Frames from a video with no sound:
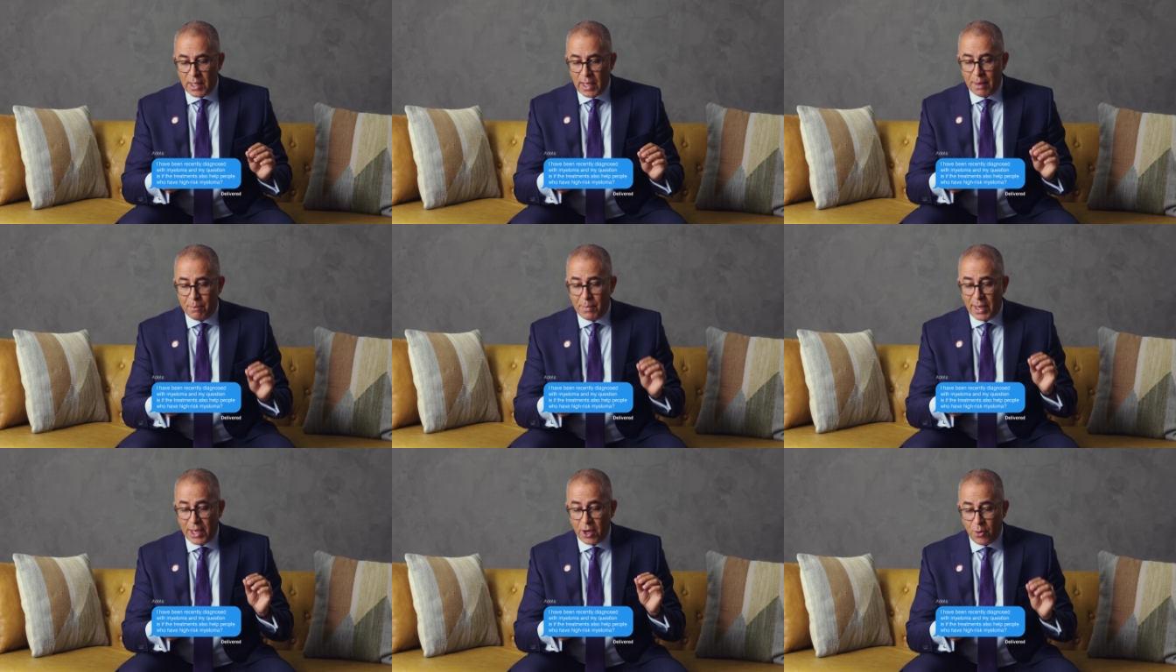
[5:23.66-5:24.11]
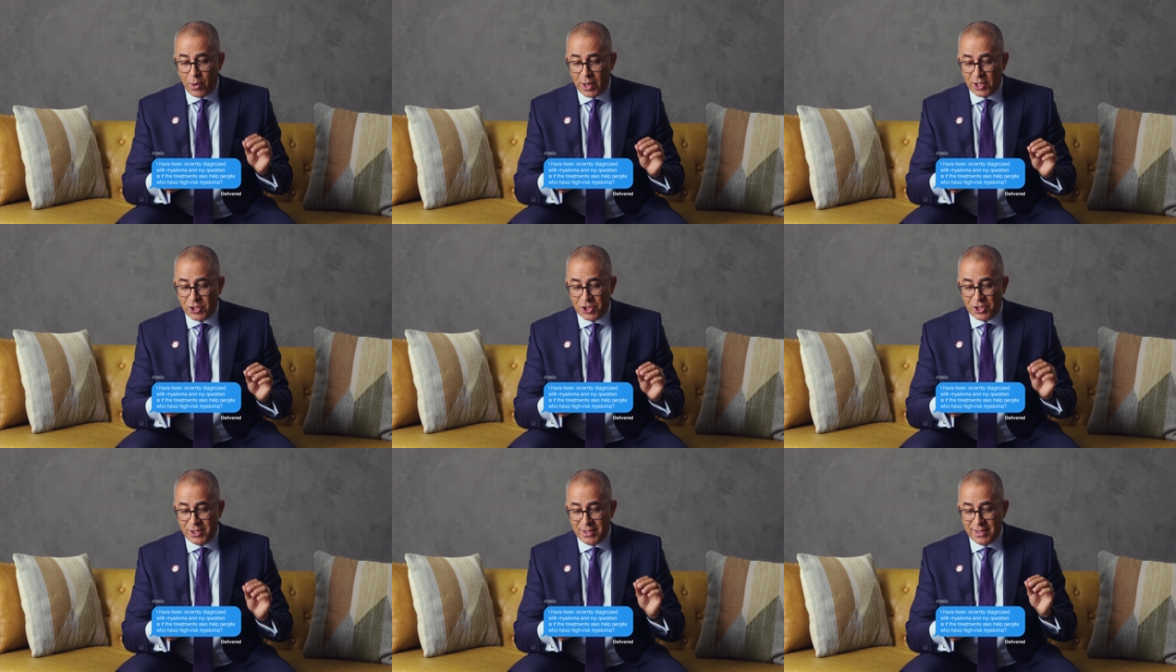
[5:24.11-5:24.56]
and my
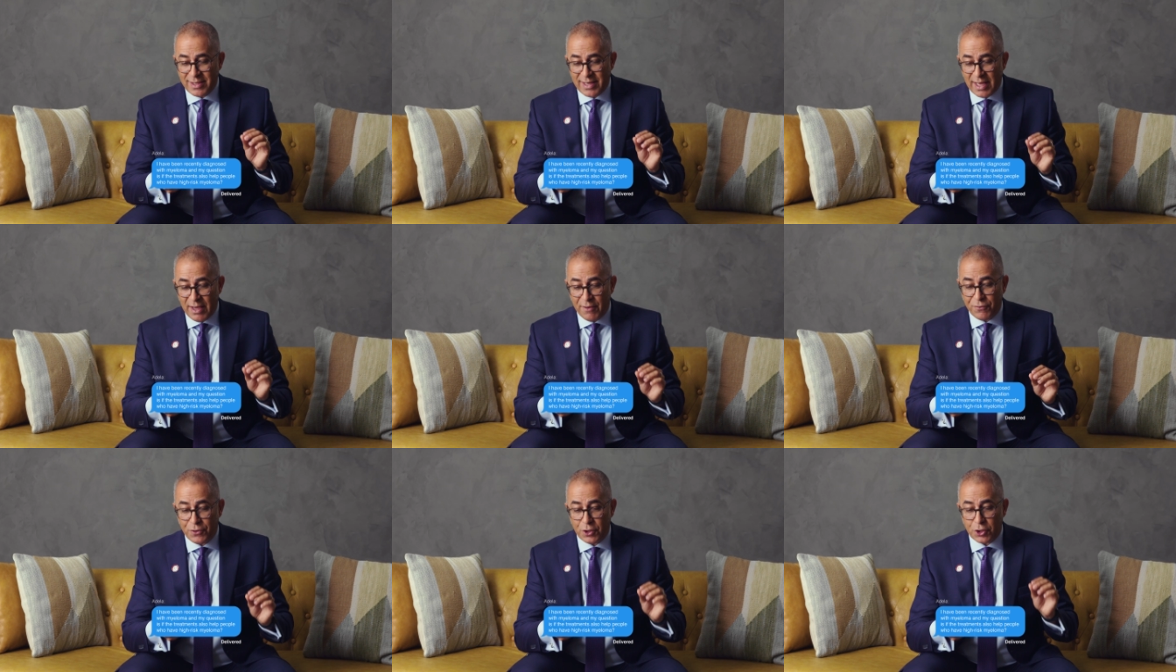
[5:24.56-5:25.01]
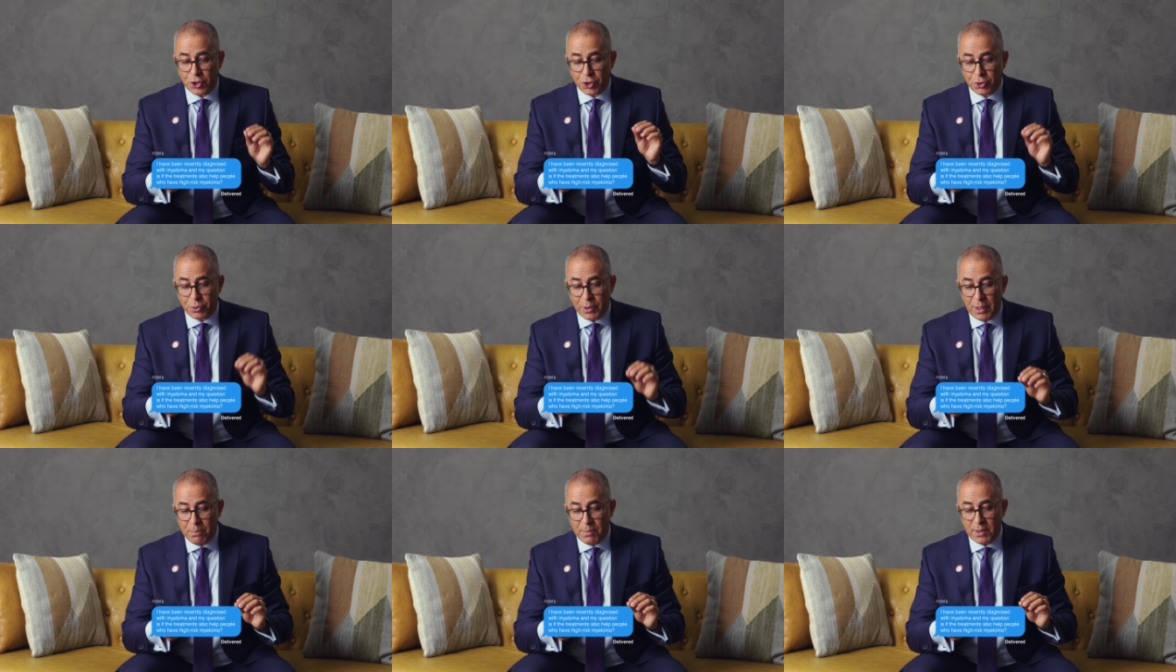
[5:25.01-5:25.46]
question is if the
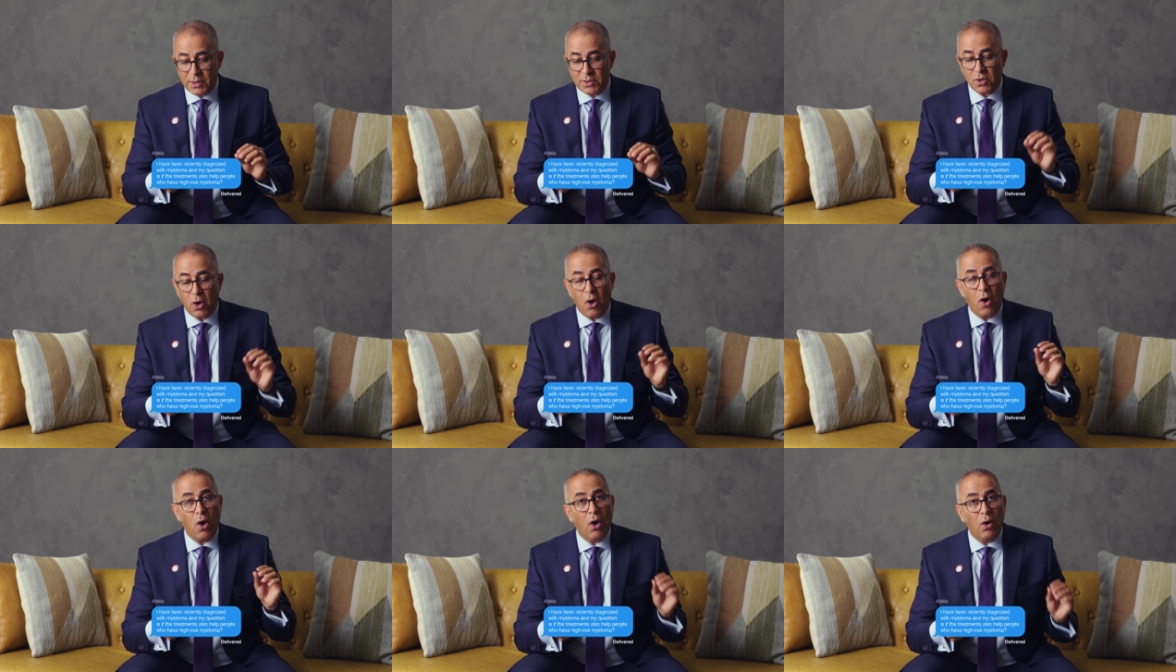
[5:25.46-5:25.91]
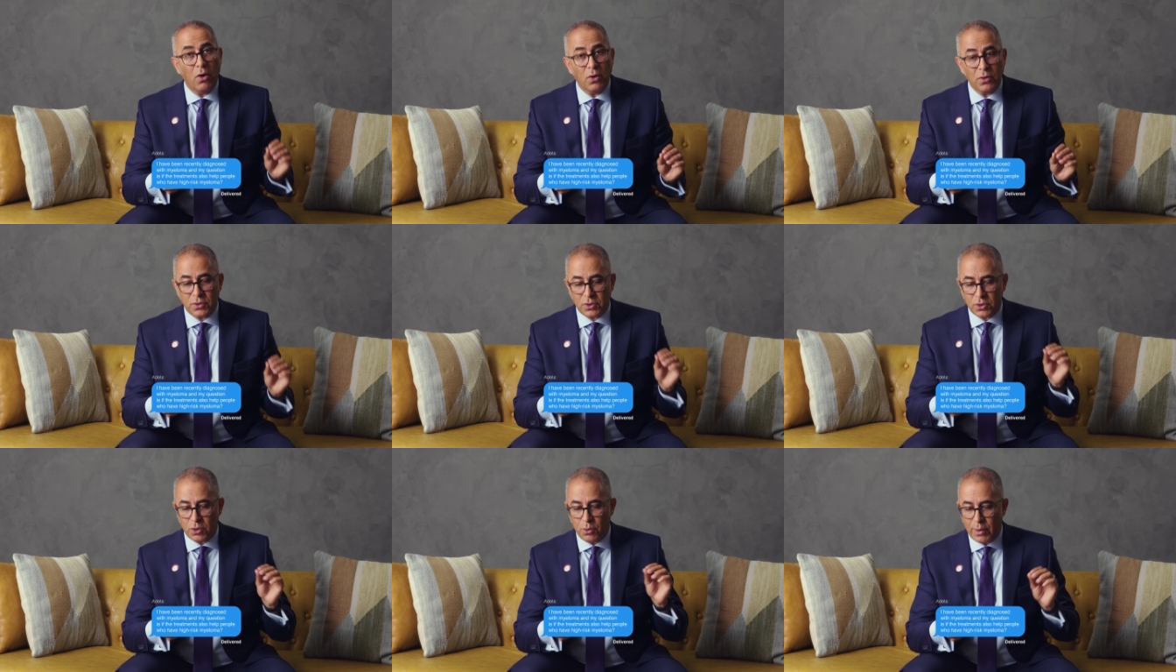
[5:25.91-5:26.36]
treatments
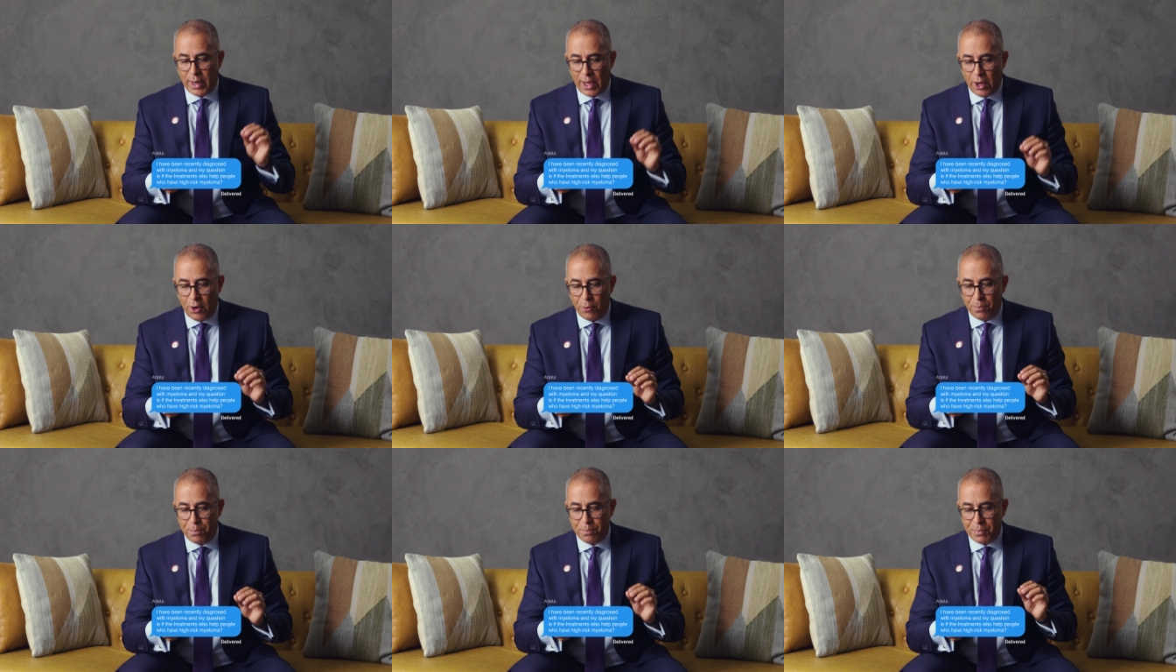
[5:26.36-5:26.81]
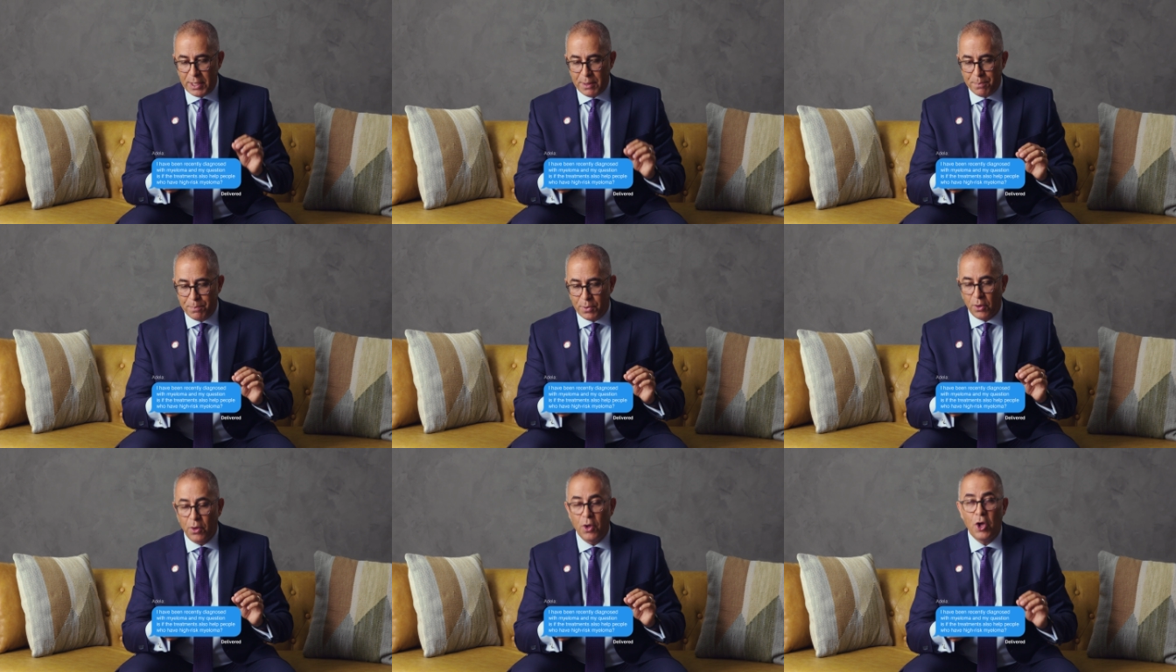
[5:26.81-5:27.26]
also help
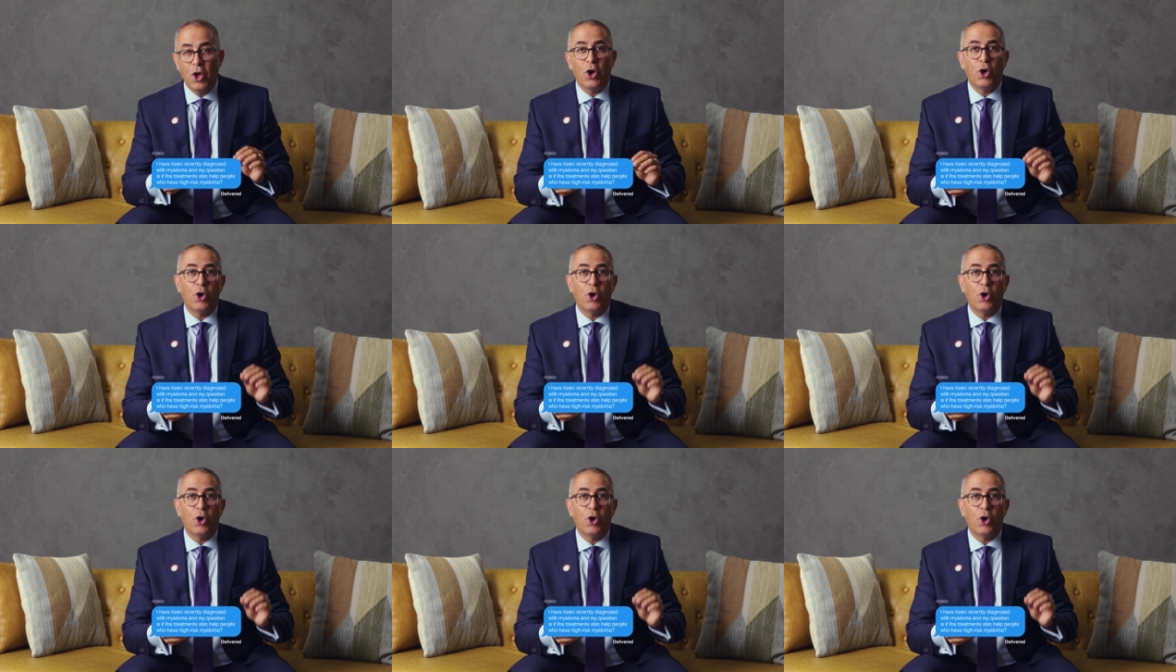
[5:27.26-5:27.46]
people